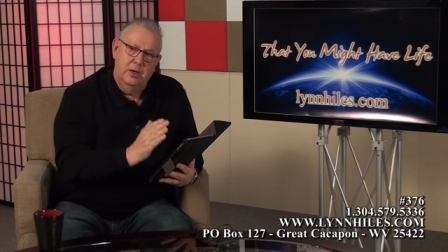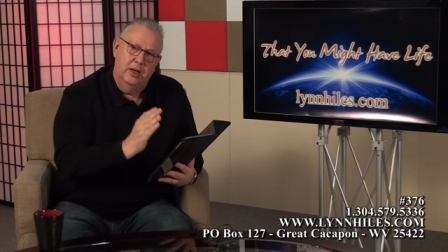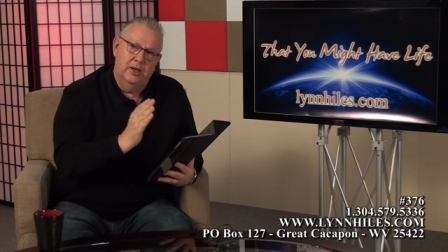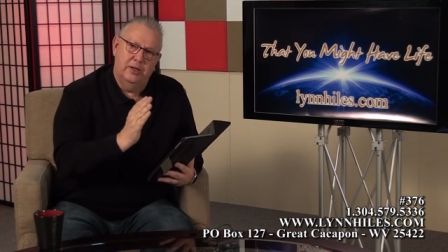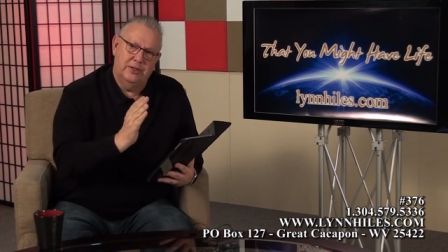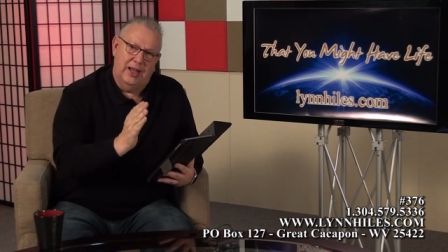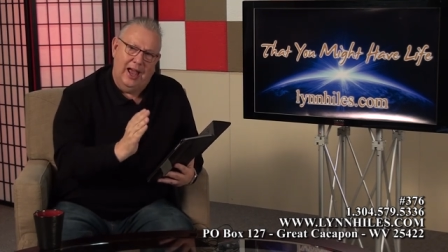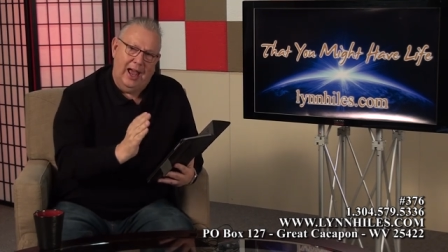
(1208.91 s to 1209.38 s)

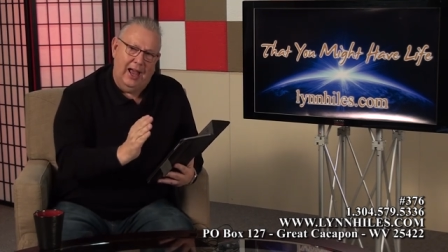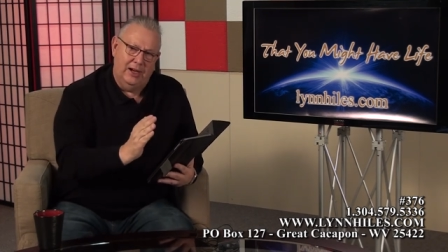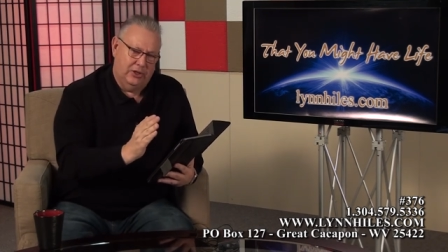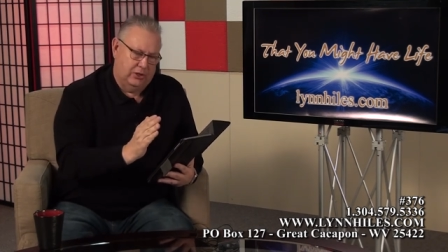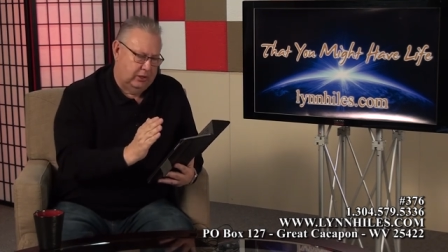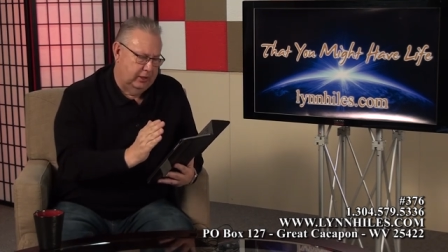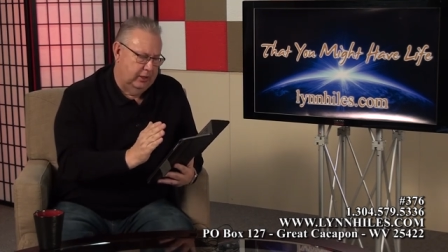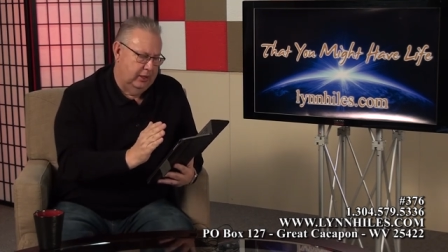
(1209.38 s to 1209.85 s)
is
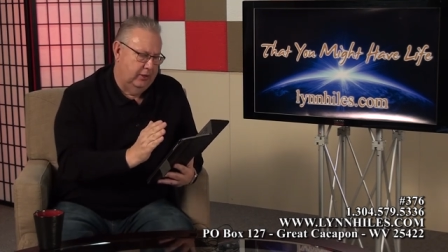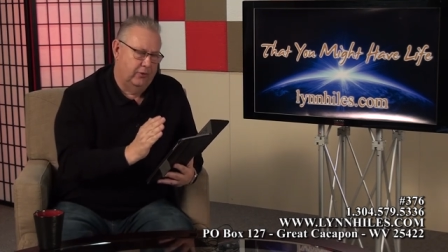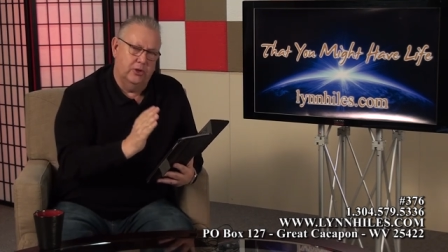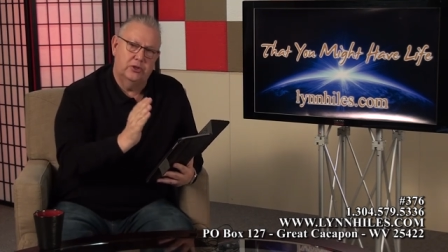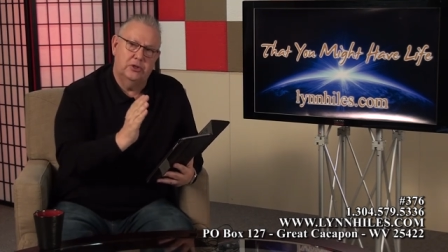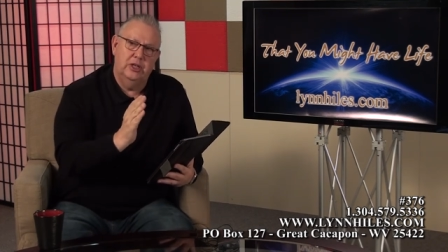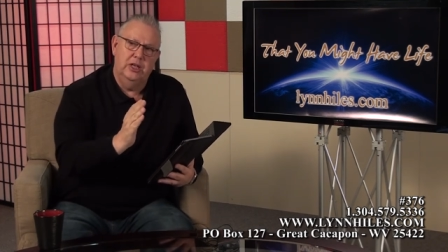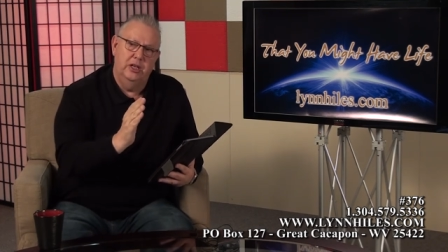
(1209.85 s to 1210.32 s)
actually
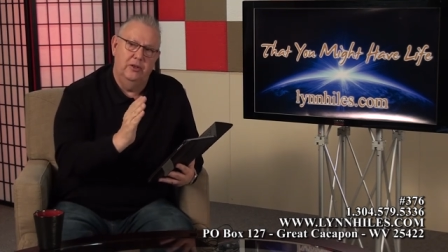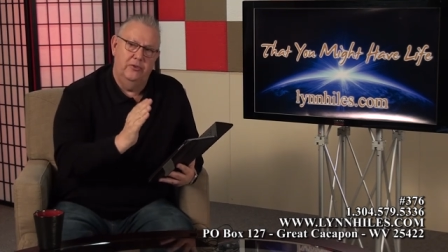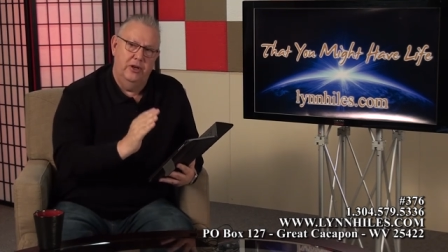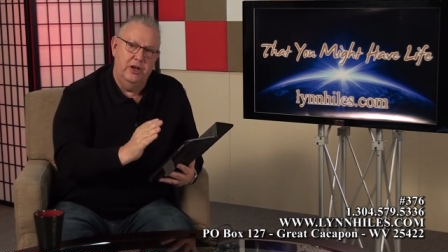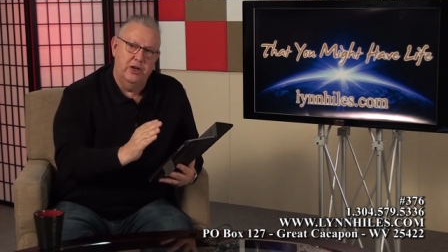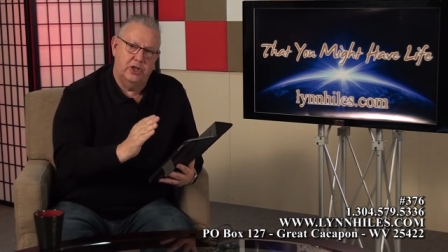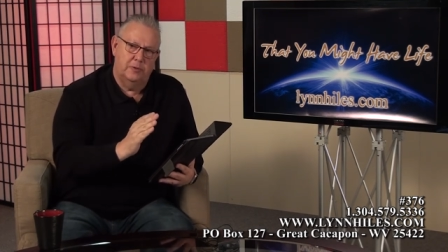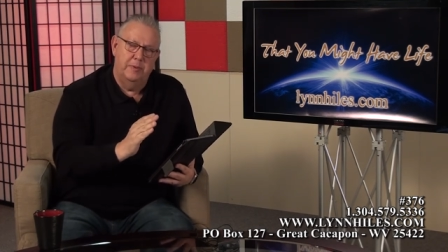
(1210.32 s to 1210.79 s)
the seed of
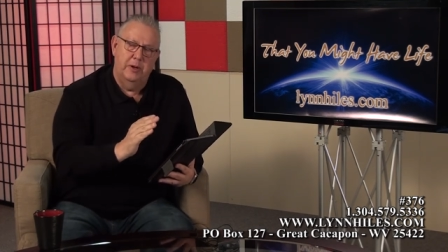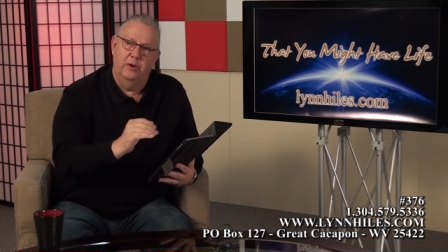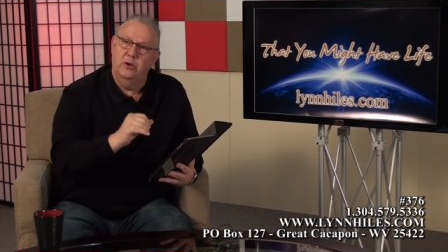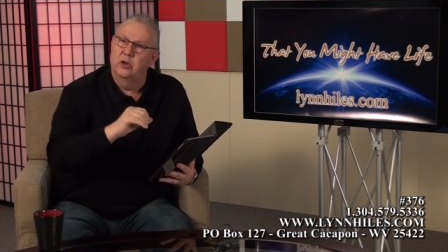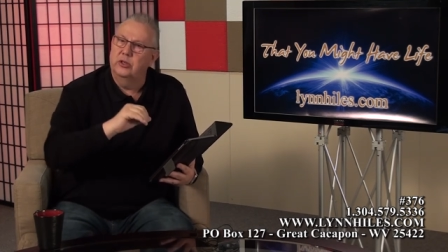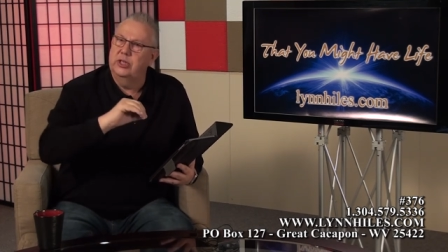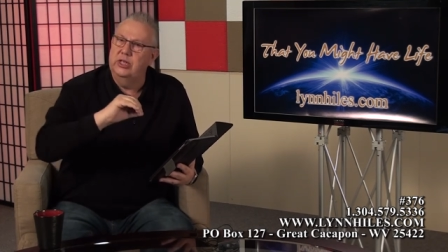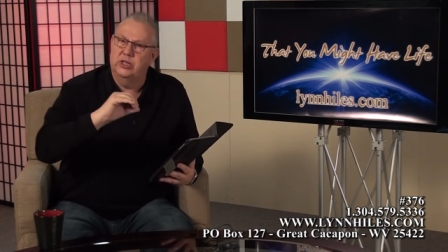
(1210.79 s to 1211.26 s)
Ishmael
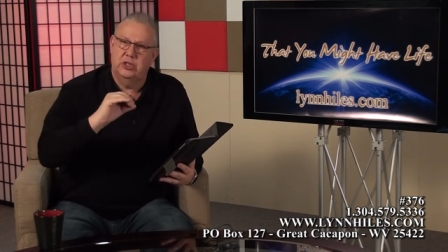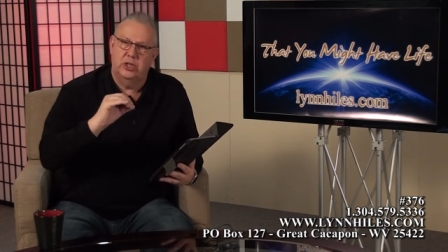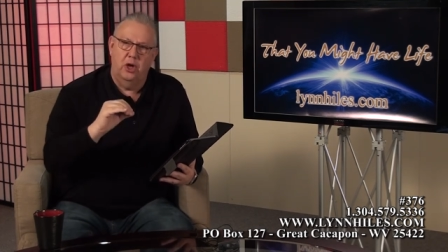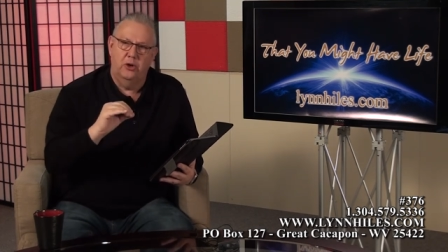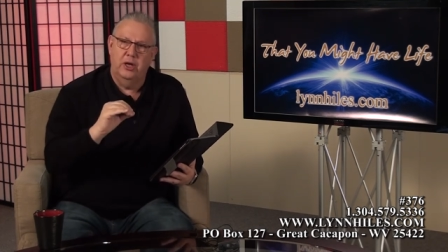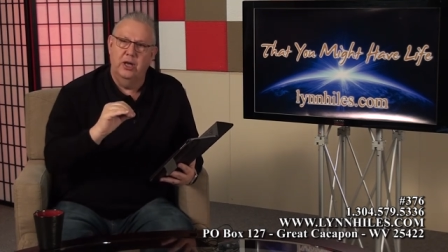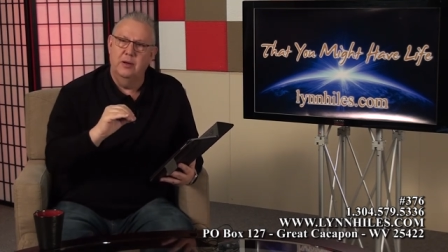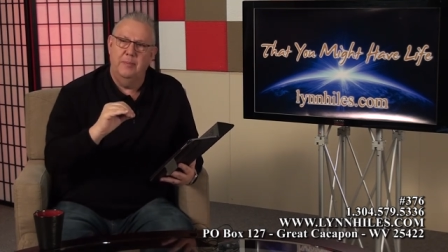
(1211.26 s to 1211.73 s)
because he's
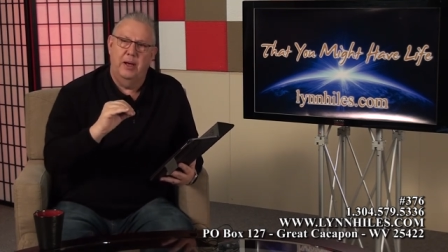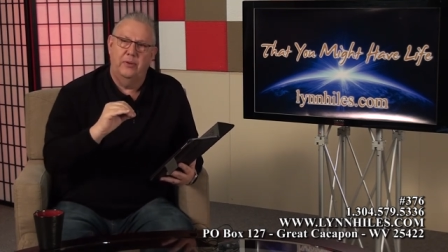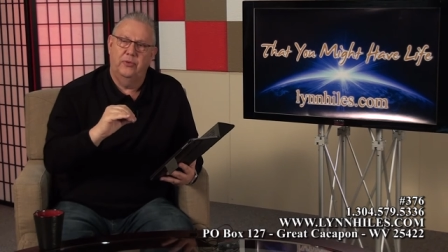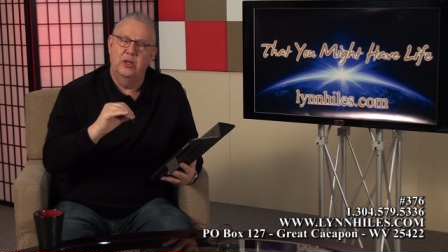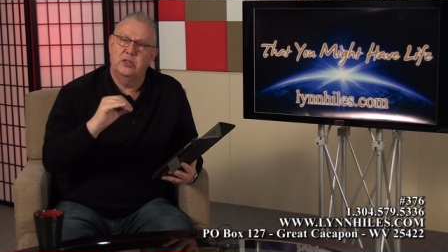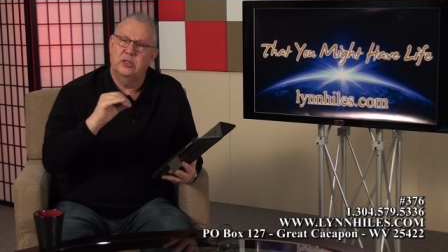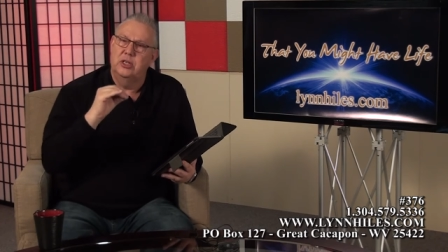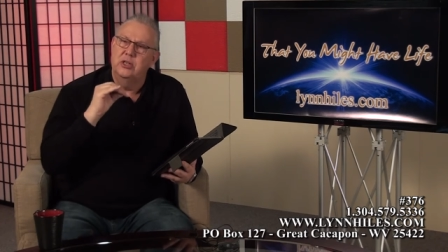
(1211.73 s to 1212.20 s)
talking about
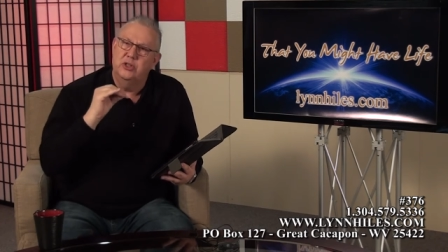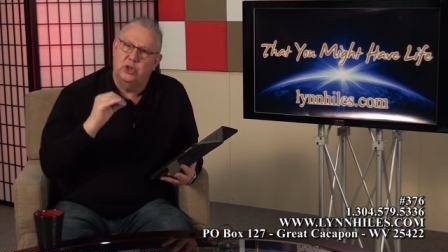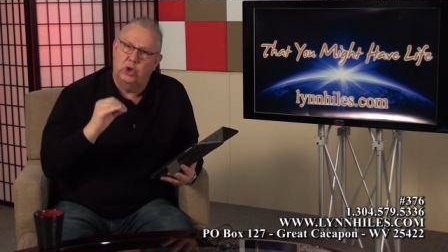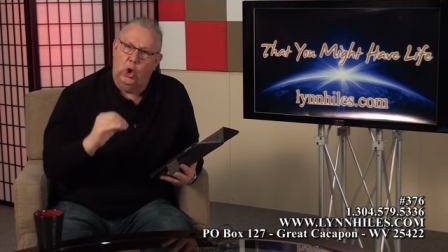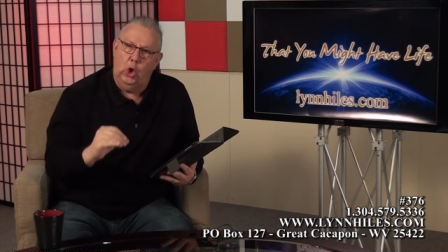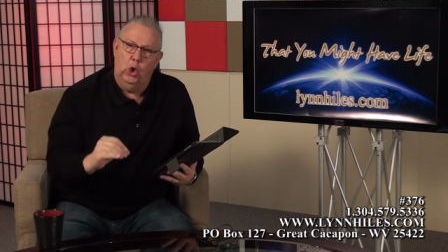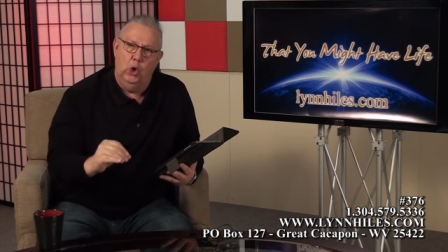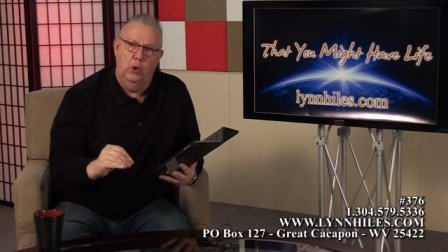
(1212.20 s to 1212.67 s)
this in
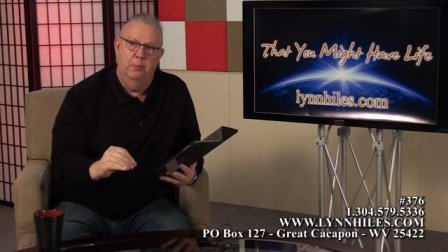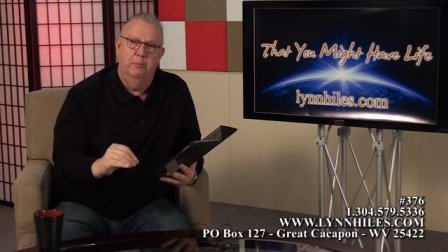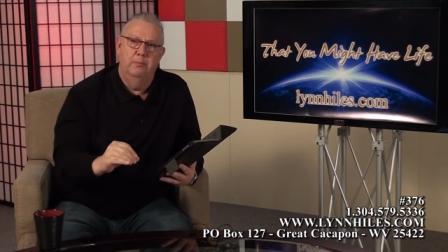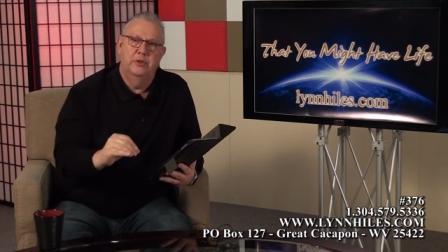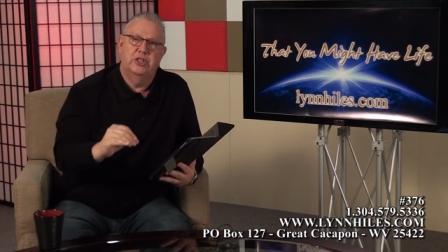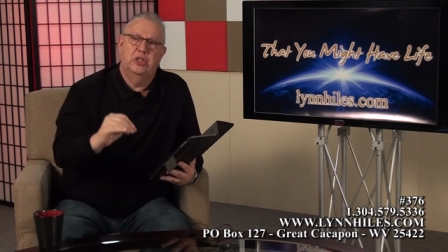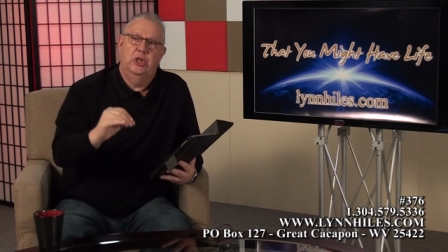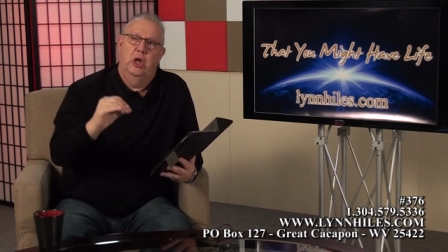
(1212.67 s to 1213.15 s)

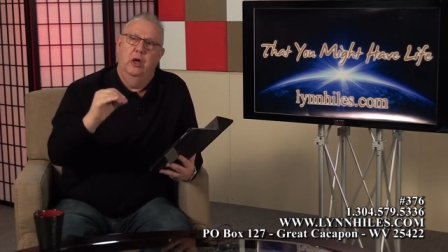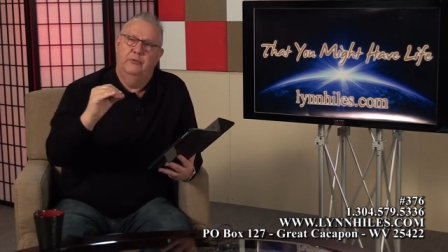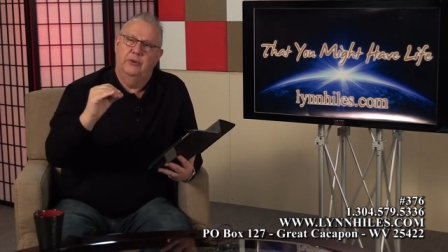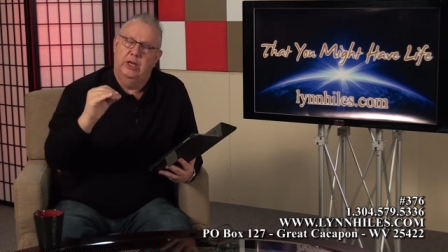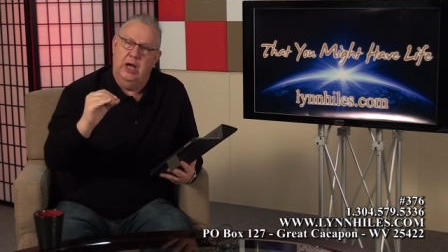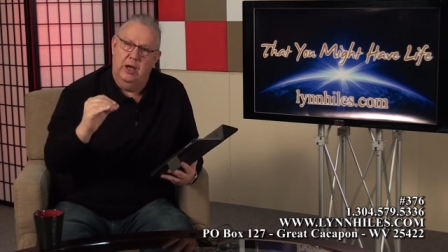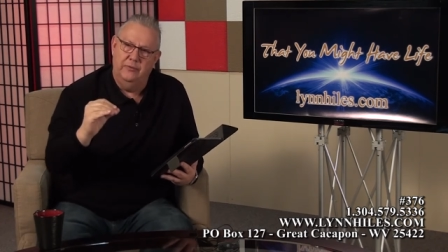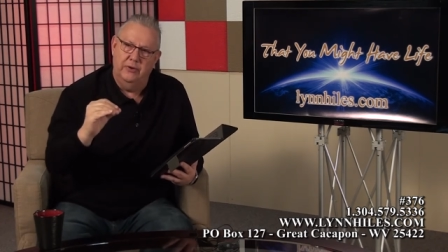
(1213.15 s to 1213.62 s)
terms
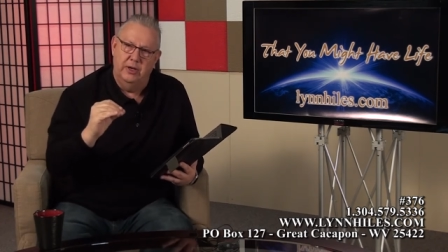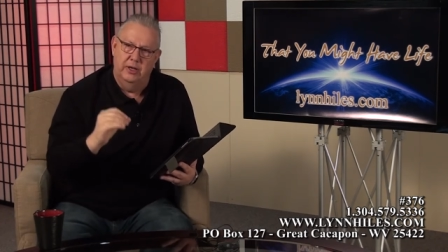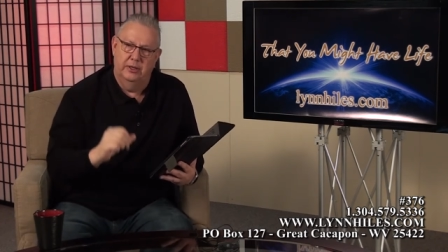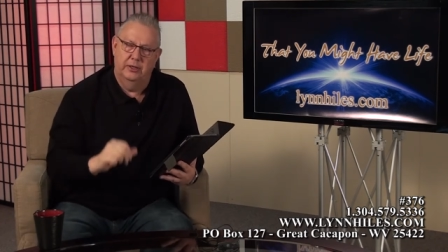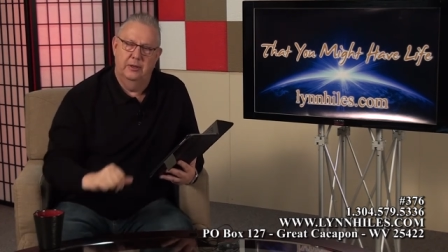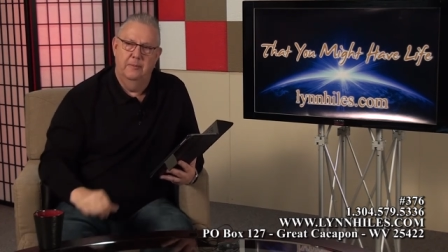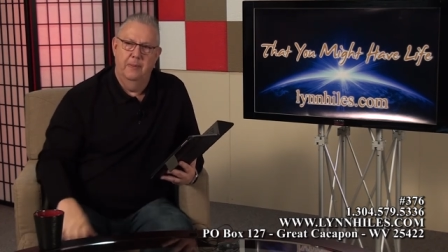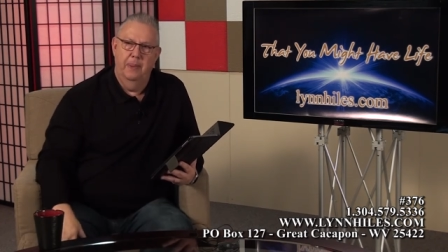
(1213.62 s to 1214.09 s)
of
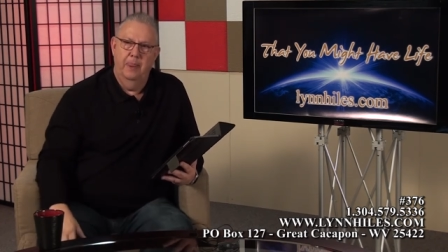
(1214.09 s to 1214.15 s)
covenant.